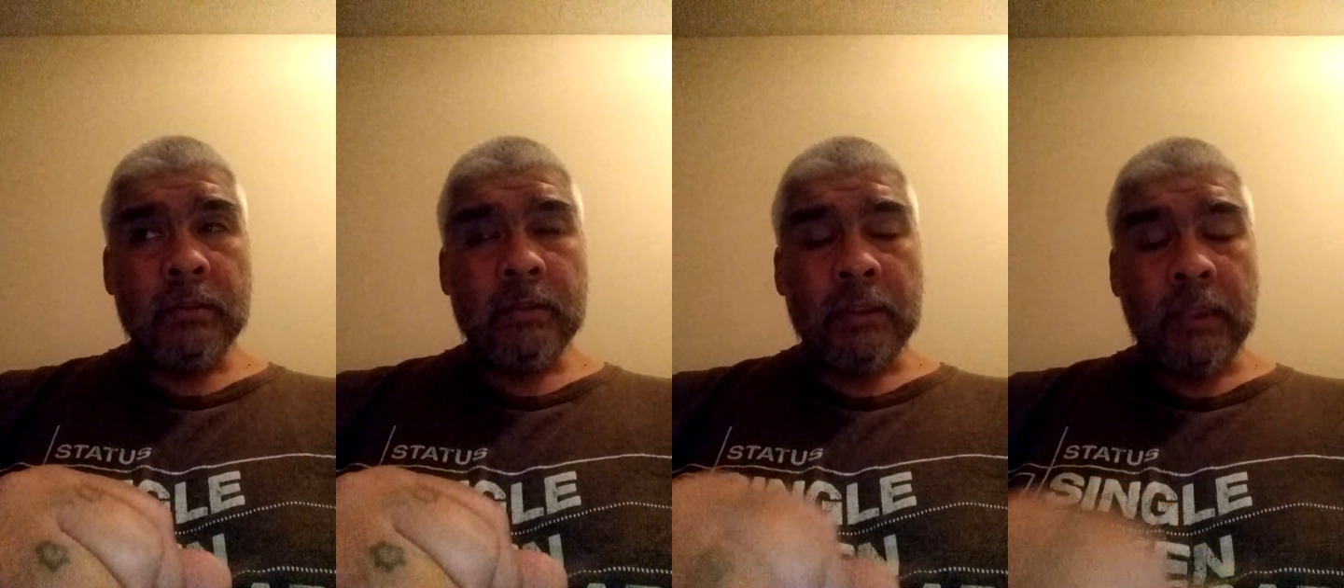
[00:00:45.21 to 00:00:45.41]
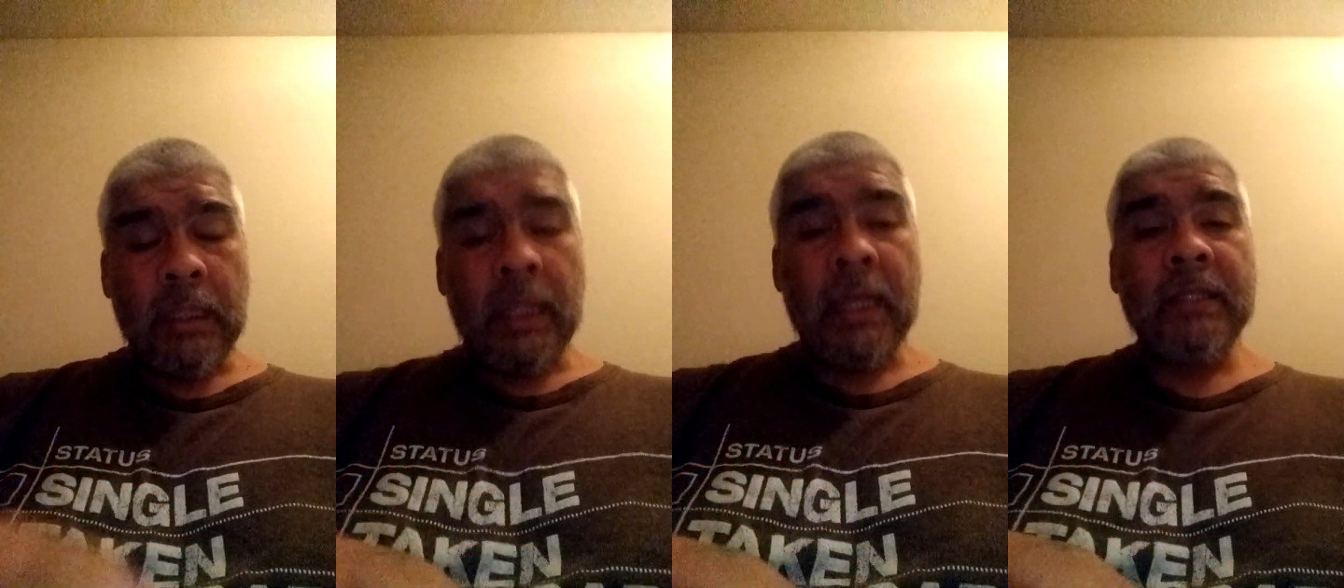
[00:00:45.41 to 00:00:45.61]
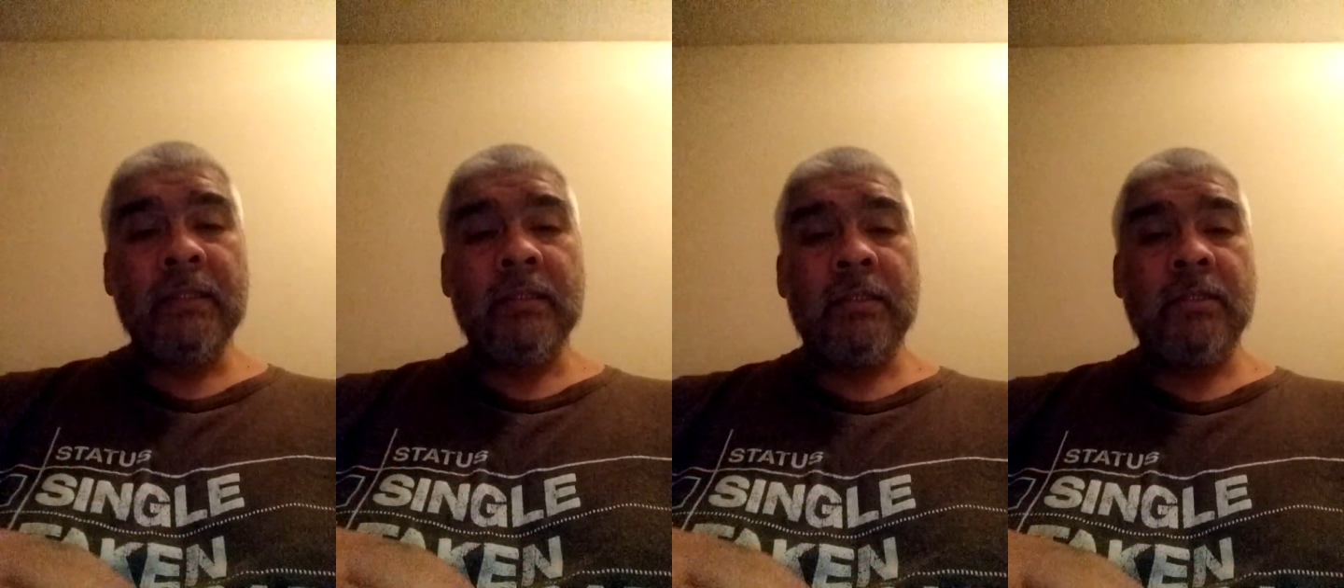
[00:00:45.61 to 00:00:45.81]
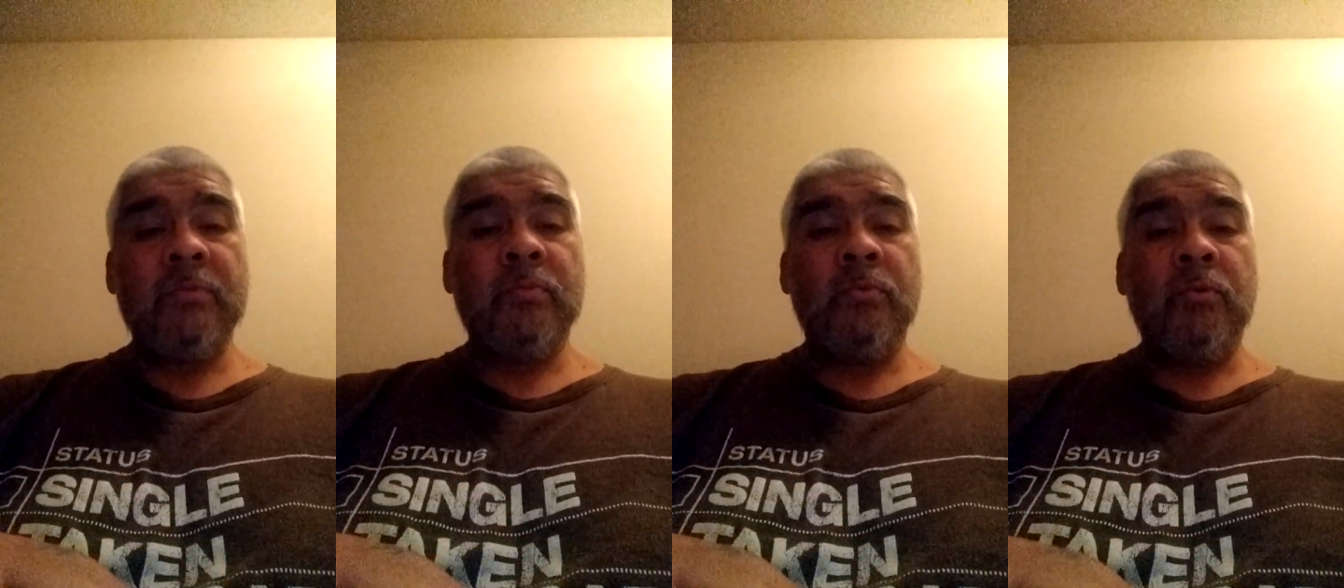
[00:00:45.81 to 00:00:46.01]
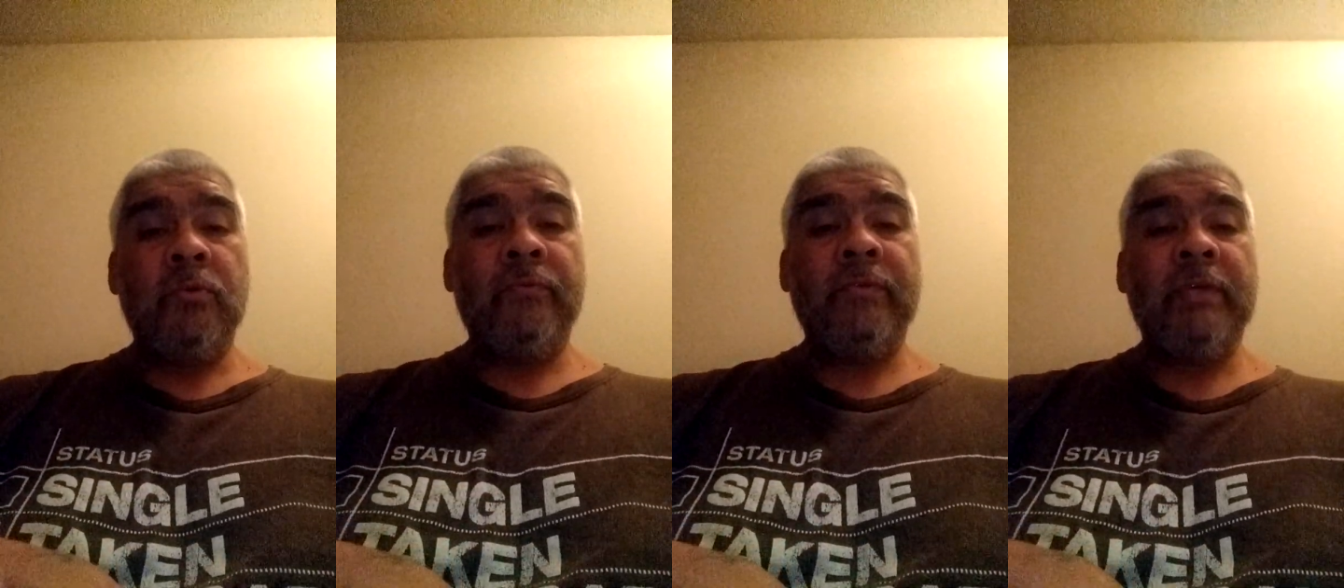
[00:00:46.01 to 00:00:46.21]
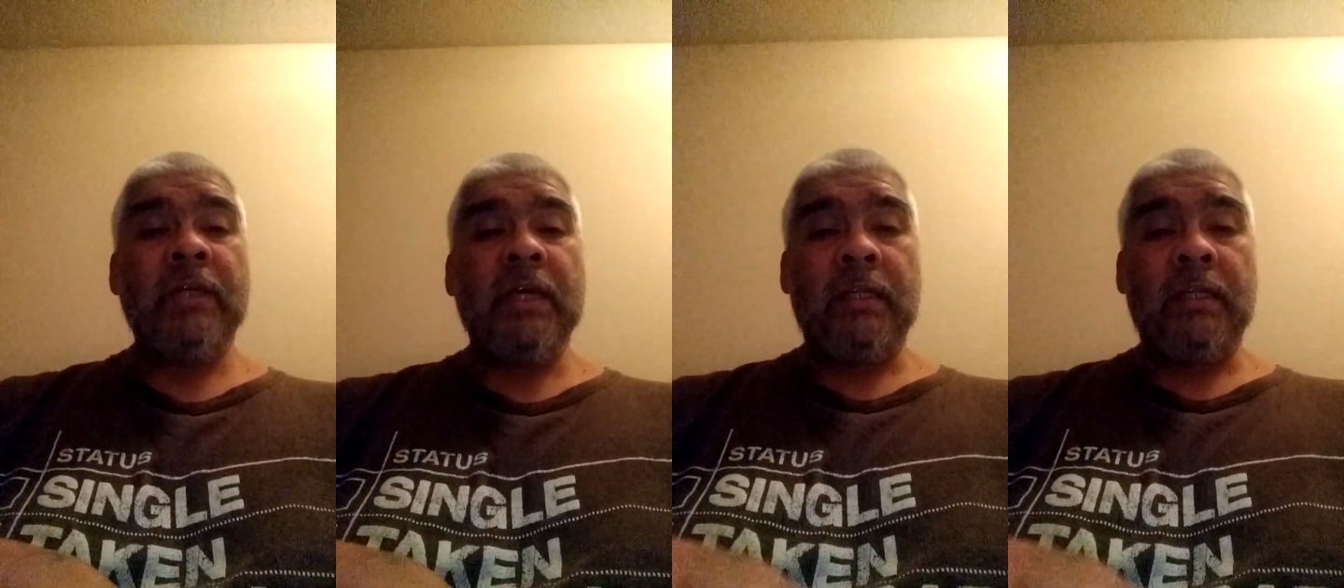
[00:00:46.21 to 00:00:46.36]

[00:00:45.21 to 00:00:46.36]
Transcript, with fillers: liked this movie.